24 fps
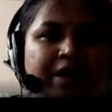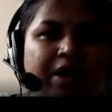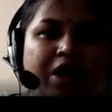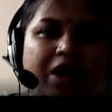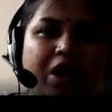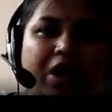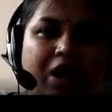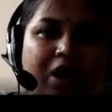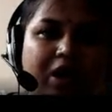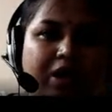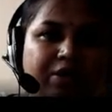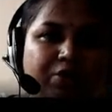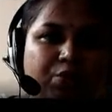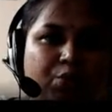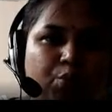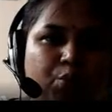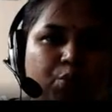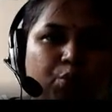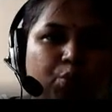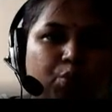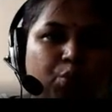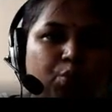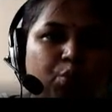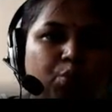or
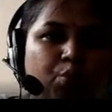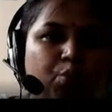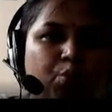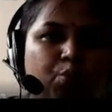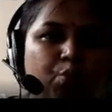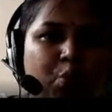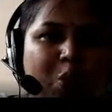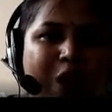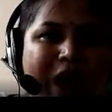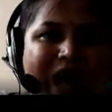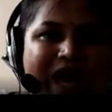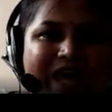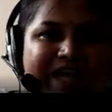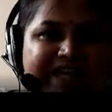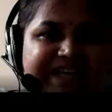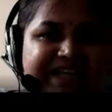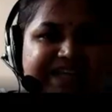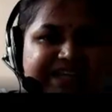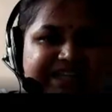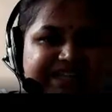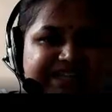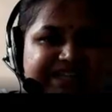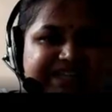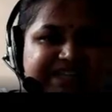
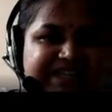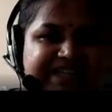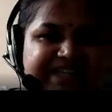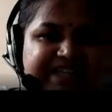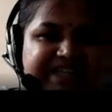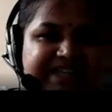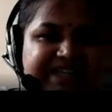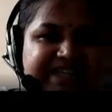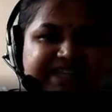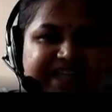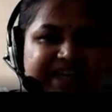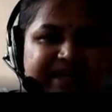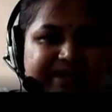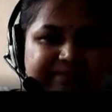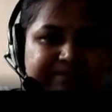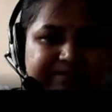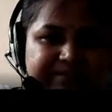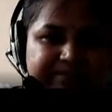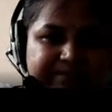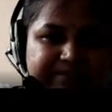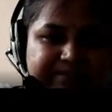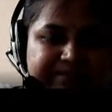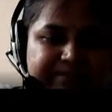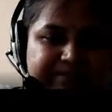YCM,
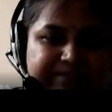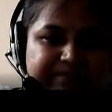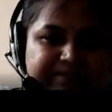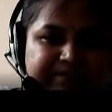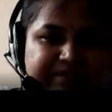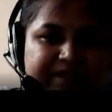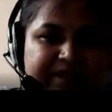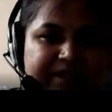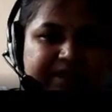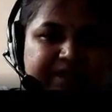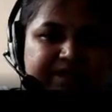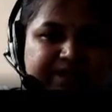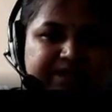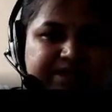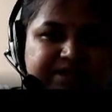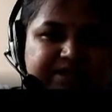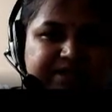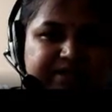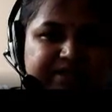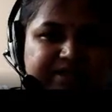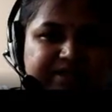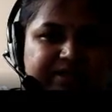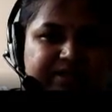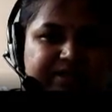that is
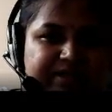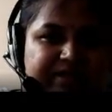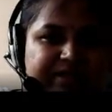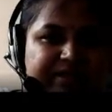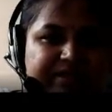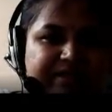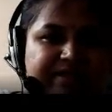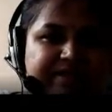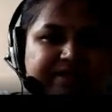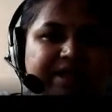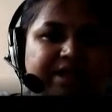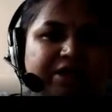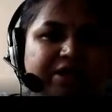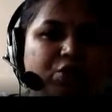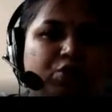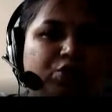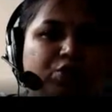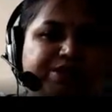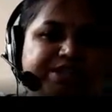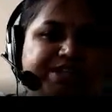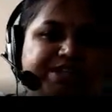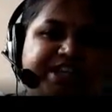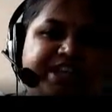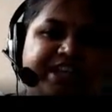yellow,
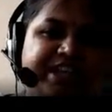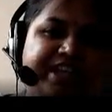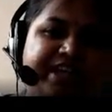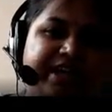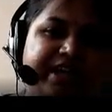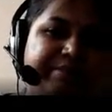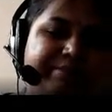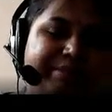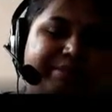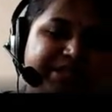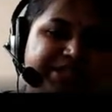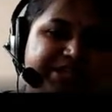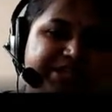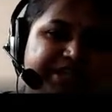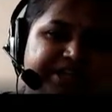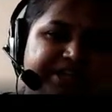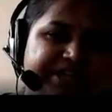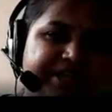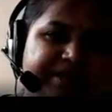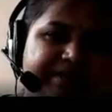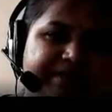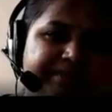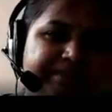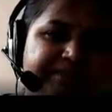cyan, and
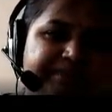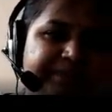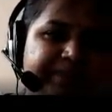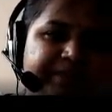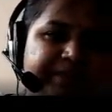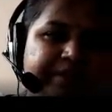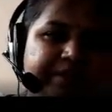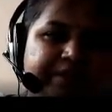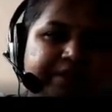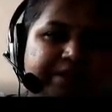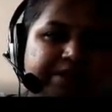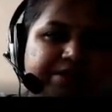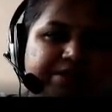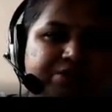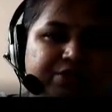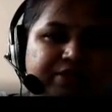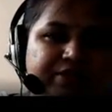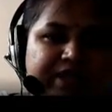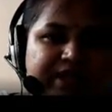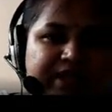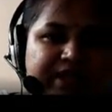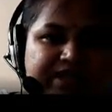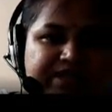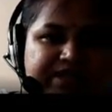magenta. So
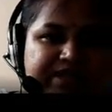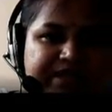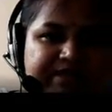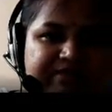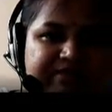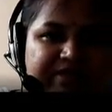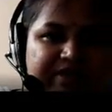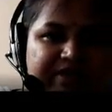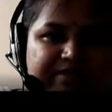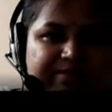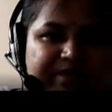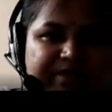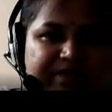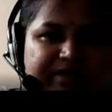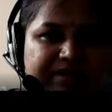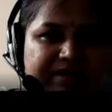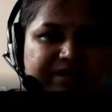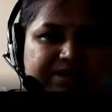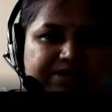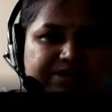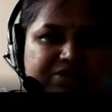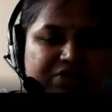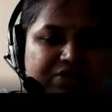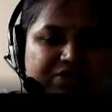there are several
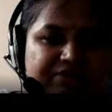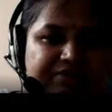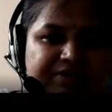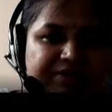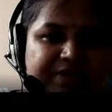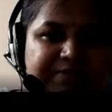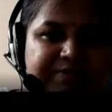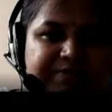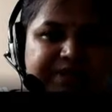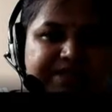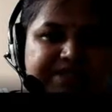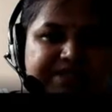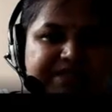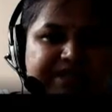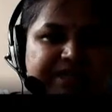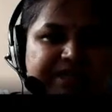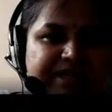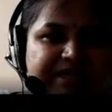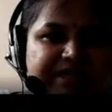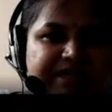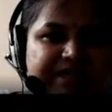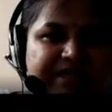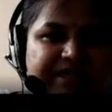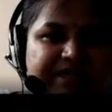methods of
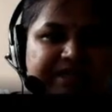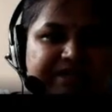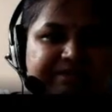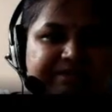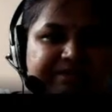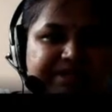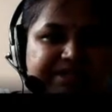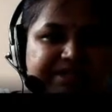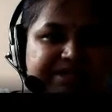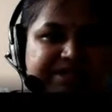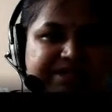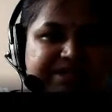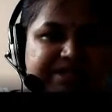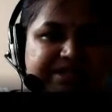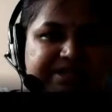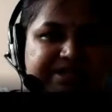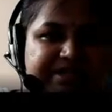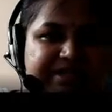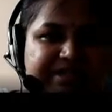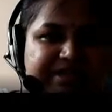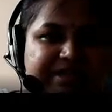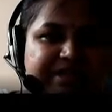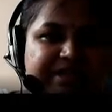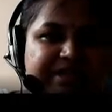representing color images.
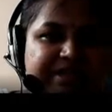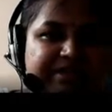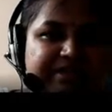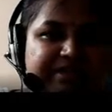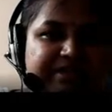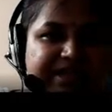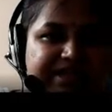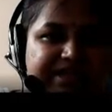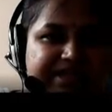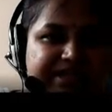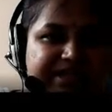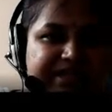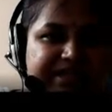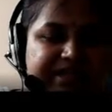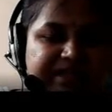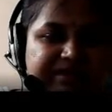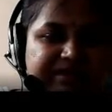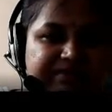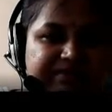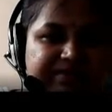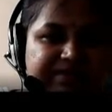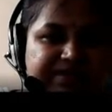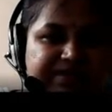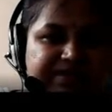You can see the
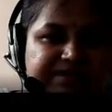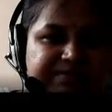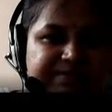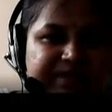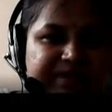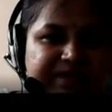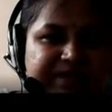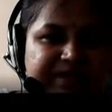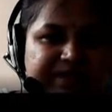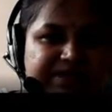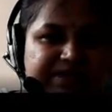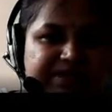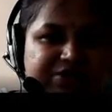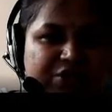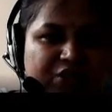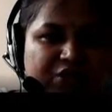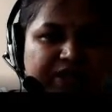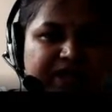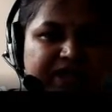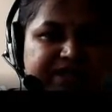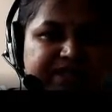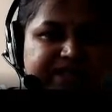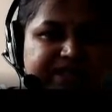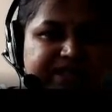first method is
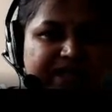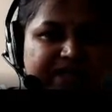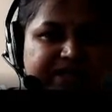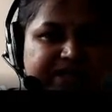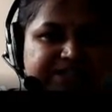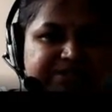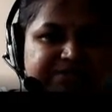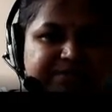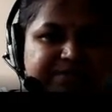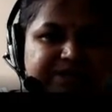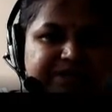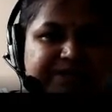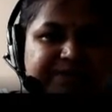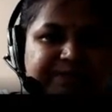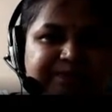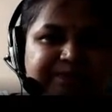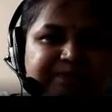called as RGB.